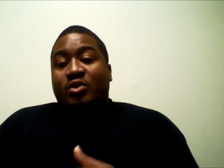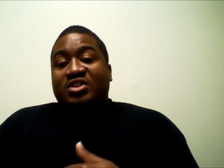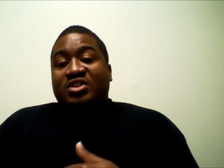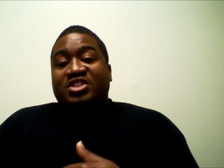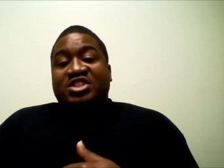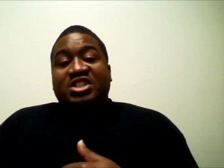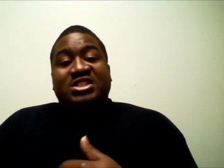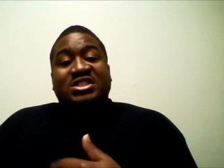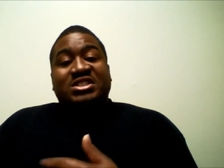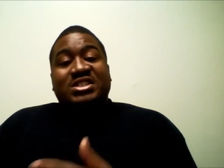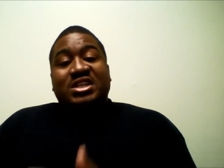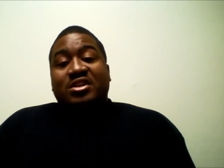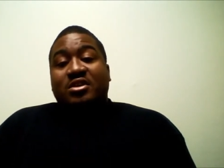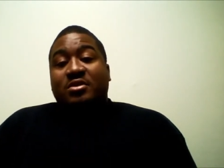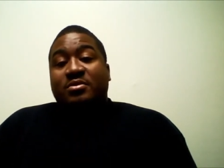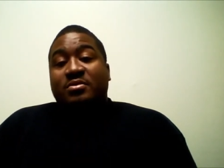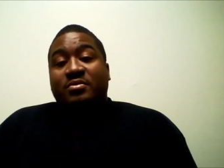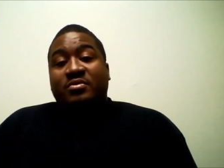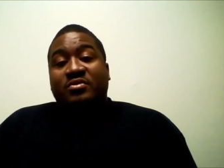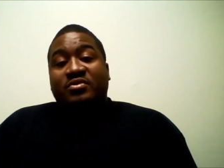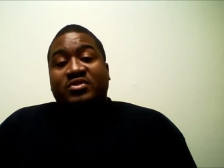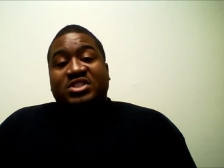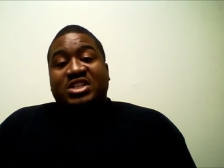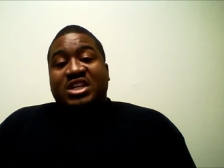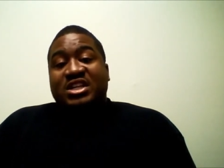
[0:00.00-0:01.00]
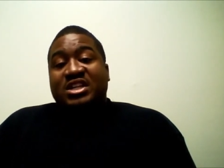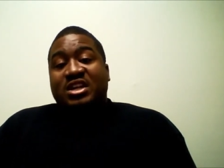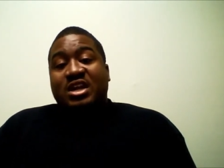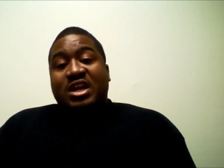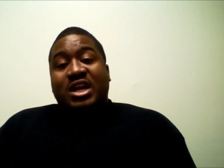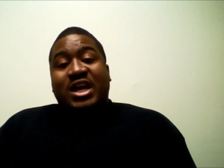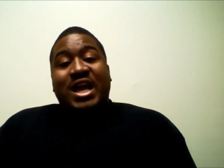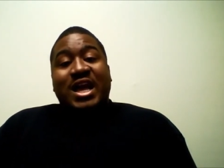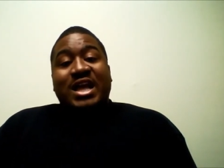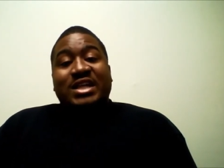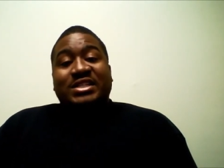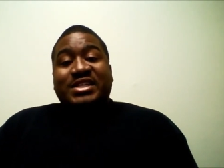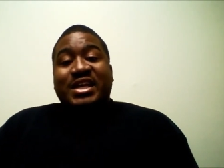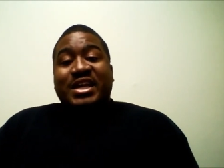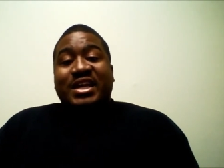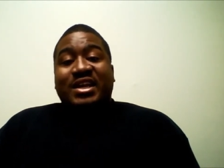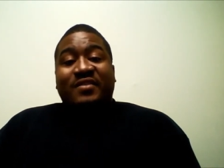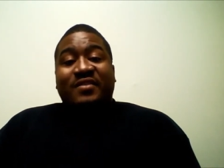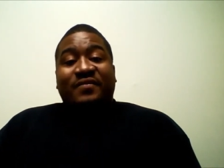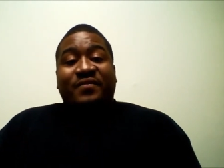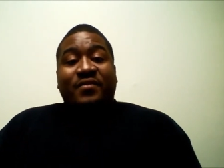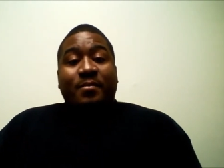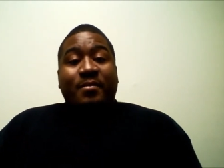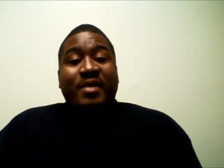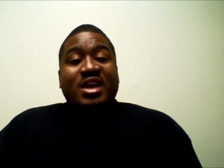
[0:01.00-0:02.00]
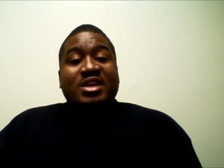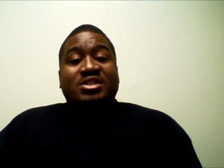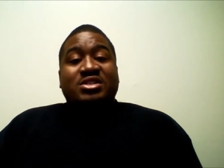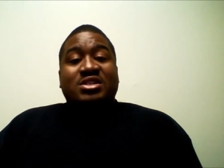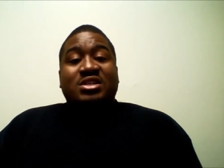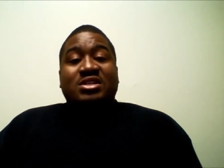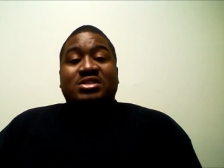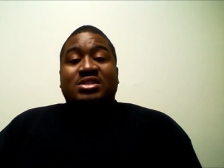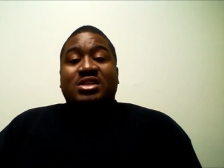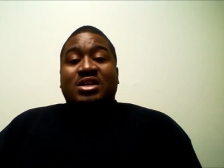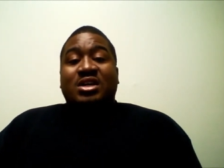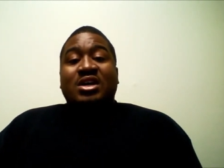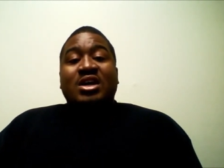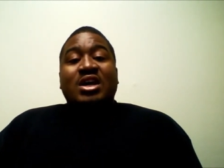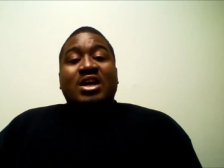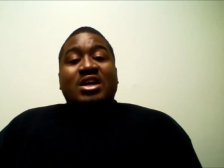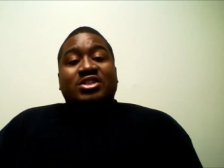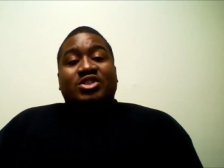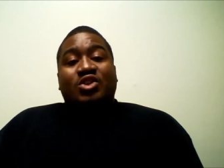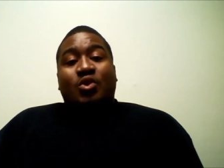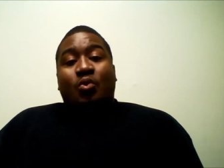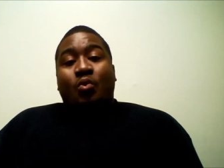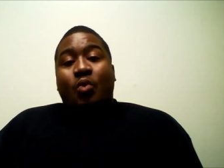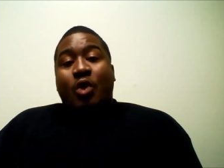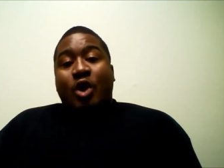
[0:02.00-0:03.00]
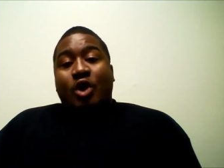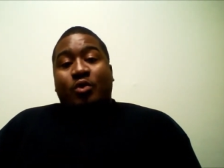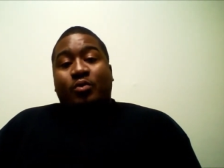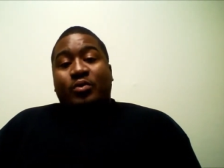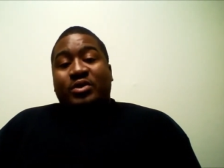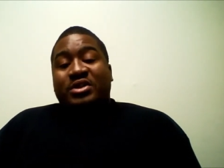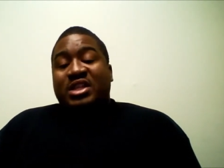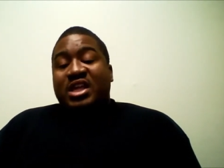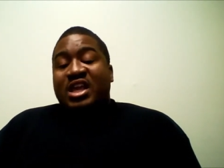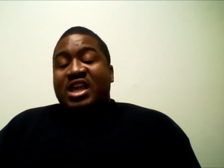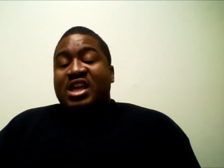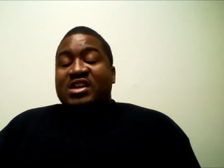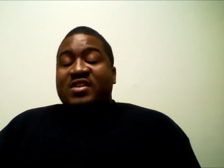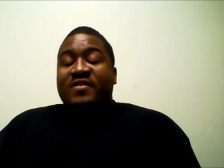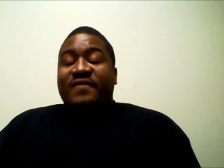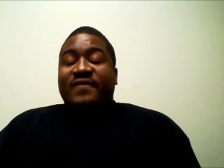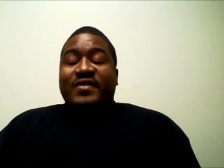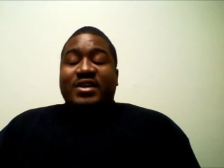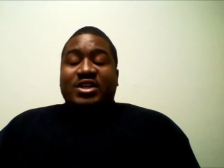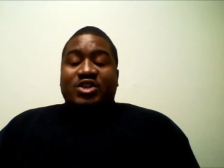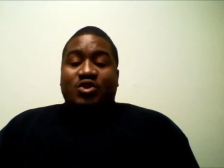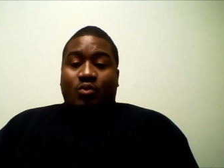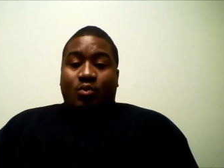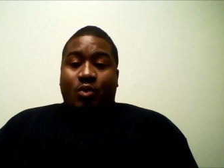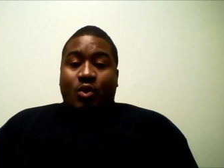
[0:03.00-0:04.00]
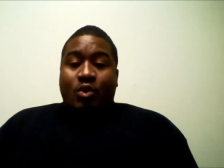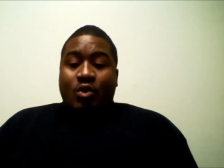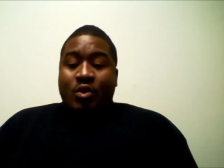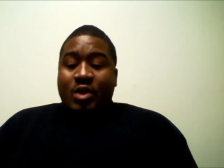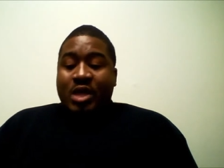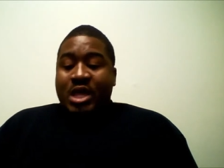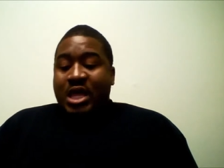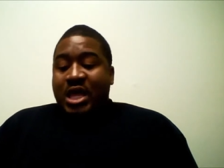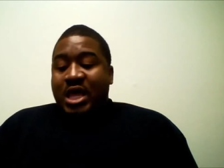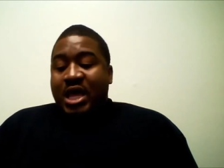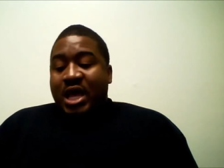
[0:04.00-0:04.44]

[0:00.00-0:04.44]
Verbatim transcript: or just send them send their contact information to to work with the individual.